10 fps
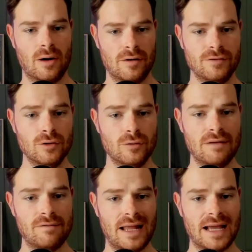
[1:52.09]
are a few
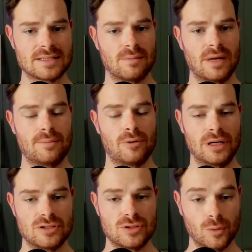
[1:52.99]
red flags that may
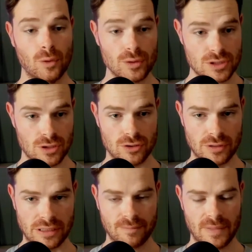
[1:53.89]
point towards surgery.